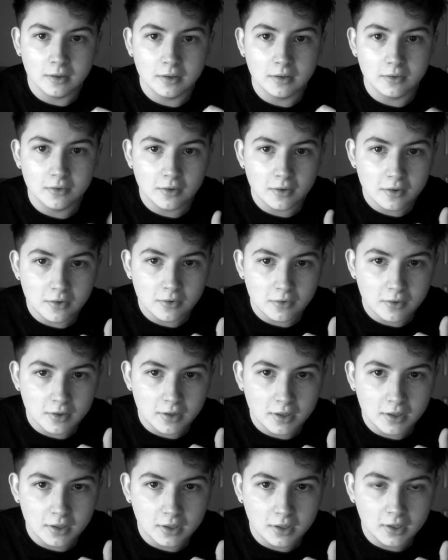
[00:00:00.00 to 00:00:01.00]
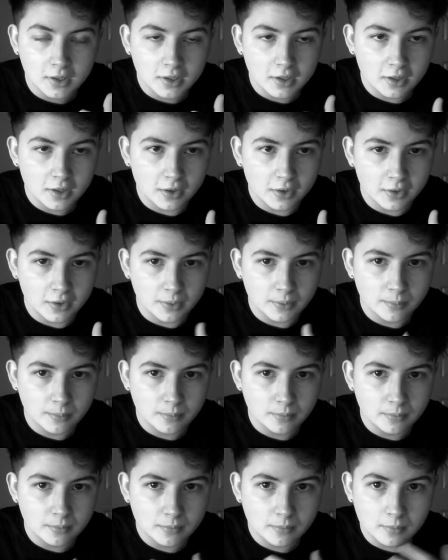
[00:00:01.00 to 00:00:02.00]
surgery,
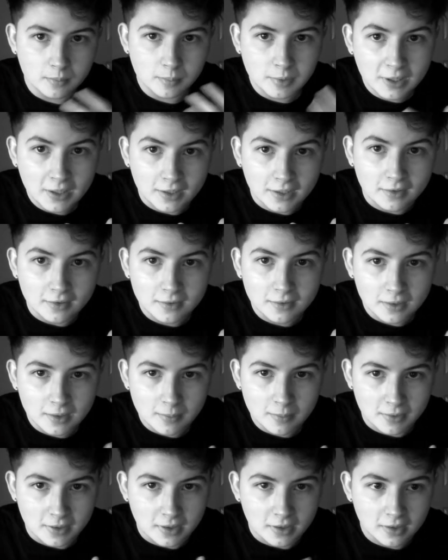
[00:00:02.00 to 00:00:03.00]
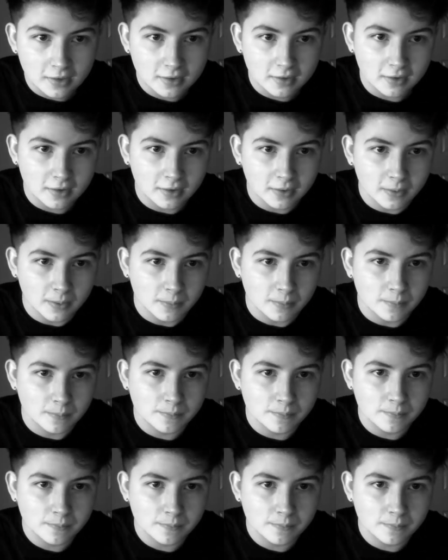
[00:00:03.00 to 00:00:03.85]
please let me. And